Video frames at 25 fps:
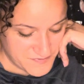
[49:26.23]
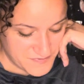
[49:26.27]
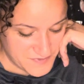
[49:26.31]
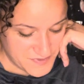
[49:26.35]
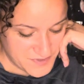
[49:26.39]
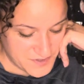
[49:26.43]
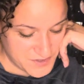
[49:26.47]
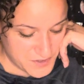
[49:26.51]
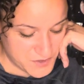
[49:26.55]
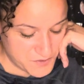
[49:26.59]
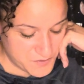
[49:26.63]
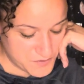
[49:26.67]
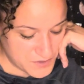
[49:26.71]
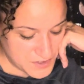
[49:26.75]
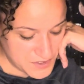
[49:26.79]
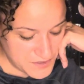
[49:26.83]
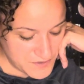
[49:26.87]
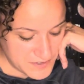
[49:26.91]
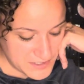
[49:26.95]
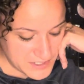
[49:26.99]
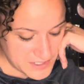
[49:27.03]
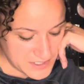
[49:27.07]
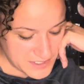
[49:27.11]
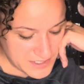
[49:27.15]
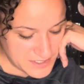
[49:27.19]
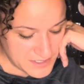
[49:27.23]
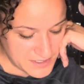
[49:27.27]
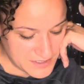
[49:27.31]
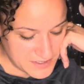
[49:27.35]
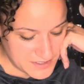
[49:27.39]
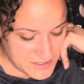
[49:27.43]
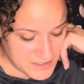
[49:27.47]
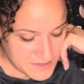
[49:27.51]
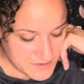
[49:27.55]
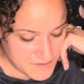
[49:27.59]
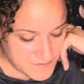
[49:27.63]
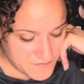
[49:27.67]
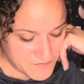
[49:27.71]
You're worried
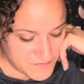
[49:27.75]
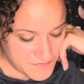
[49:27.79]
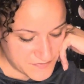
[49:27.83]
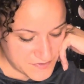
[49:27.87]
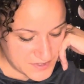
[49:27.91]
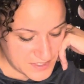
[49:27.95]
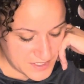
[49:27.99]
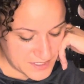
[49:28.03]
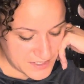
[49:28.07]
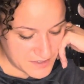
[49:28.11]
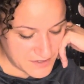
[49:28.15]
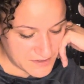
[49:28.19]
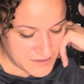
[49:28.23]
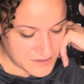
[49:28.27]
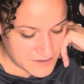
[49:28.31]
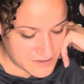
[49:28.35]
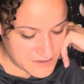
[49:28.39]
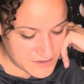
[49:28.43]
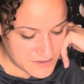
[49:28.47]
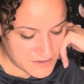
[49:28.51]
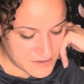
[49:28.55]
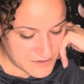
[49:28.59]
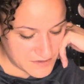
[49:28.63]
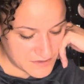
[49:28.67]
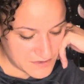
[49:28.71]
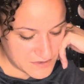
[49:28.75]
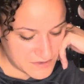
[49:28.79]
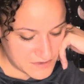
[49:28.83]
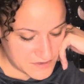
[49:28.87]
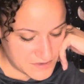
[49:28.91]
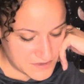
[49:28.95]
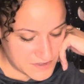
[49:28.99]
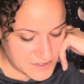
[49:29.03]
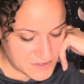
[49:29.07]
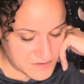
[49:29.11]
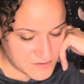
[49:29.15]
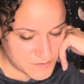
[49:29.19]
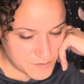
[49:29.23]
that
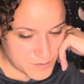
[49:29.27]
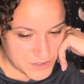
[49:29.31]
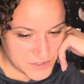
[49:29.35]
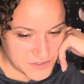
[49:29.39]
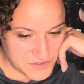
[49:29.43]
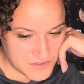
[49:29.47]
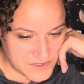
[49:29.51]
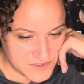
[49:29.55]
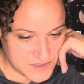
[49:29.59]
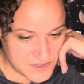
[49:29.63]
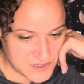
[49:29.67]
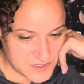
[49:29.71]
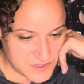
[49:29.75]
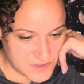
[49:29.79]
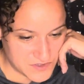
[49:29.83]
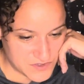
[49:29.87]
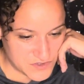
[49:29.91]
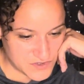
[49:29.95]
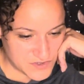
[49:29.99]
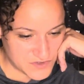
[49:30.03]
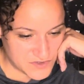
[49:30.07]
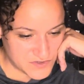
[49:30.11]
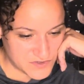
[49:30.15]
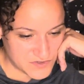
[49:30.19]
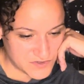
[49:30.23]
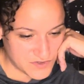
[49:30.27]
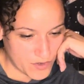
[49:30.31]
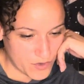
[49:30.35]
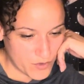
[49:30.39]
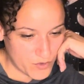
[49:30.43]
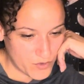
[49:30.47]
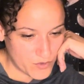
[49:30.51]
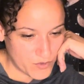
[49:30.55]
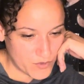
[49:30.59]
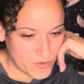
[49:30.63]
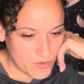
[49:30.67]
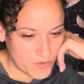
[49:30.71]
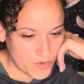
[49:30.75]
this person is just
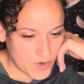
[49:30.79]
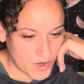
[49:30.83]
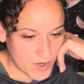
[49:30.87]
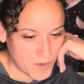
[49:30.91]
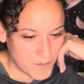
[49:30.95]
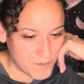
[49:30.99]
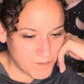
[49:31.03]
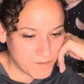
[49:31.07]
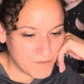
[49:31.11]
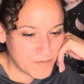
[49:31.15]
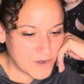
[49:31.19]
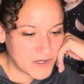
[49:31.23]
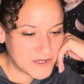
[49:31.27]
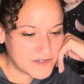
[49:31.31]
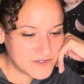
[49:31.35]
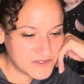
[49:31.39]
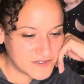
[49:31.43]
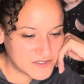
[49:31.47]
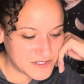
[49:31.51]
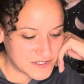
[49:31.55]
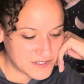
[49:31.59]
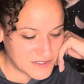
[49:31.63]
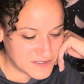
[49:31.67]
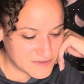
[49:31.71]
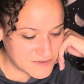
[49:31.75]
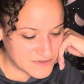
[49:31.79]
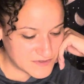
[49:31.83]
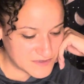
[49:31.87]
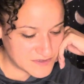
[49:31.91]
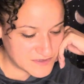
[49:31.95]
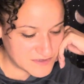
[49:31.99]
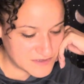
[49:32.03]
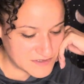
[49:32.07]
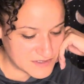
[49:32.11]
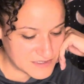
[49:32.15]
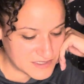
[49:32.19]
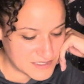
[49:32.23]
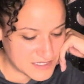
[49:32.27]
so abundant
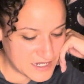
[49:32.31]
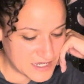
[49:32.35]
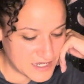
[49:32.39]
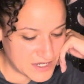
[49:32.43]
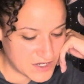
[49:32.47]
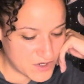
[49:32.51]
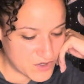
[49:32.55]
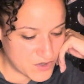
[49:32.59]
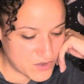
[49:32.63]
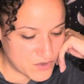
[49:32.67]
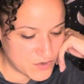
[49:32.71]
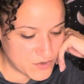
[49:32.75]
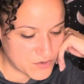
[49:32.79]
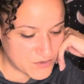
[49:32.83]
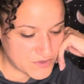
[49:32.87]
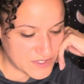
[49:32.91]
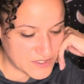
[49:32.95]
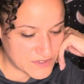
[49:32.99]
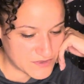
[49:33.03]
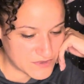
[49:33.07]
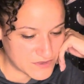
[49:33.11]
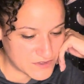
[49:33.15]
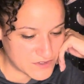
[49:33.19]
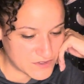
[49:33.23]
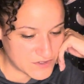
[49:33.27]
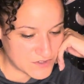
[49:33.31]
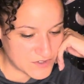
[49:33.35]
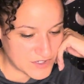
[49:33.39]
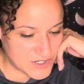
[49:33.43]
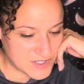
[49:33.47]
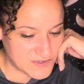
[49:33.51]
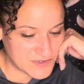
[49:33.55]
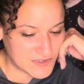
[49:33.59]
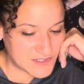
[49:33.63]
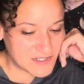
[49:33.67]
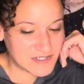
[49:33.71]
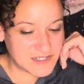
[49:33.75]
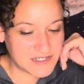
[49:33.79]
now that there
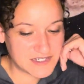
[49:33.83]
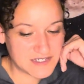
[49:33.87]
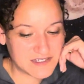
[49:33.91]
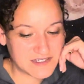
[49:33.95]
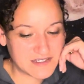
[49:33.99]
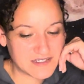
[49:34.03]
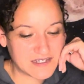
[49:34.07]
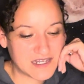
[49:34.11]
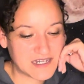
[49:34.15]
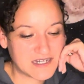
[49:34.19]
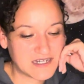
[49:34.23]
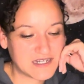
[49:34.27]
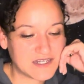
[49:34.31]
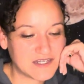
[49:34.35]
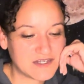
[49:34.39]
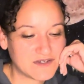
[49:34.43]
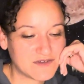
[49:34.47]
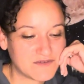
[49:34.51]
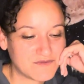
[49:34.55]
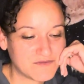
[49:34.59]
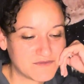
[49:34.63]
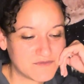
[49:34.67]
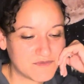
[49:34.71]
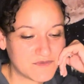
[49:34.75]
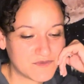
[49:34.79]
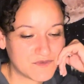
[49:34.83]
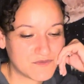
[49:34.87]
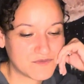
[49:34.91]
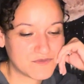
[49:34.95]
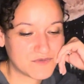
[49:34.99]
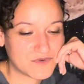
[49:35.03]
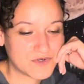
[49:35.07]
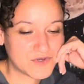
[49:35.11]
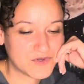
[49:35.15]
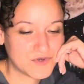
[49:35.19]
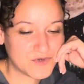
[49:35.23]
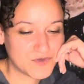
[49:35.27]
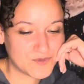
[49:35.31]
isn't any
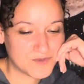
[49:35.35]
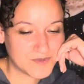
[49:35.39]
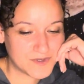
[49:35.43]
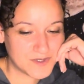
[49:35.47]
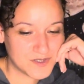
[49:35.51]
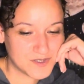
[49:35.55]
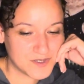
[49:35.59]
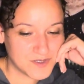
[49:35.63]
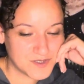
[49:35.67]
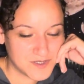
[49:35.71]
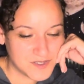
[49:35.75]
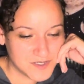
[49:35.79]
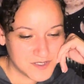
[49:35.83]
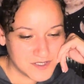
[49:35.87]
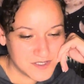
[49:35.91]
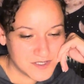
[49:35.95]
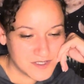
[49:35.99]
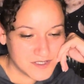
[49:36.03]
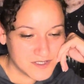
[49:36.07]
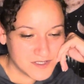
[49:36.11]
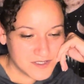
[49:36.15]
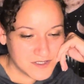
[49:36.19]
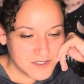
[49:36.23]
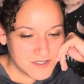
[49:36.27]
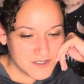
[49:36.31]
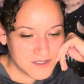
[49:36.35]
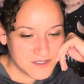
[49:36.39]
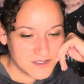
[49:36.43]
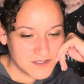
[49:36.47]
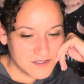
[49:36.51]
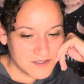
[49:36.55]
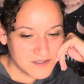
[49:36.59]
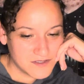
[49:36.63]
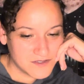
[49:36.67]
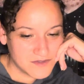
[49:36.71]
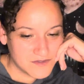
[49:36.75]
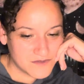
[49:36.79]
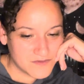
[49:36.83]
room
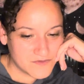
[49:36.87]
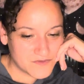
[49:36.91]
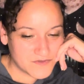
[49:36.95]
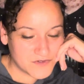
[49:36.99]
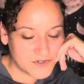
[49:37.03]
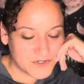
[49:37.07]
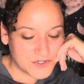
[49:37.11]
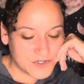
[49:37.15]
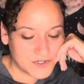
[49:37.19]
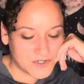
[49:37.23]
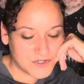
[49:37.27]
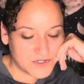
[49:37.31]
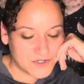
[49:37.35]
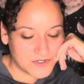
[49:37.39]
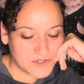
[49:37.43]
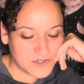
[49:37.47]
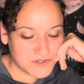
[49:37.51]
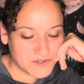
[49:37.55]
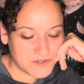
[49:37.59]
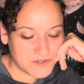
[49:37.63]
for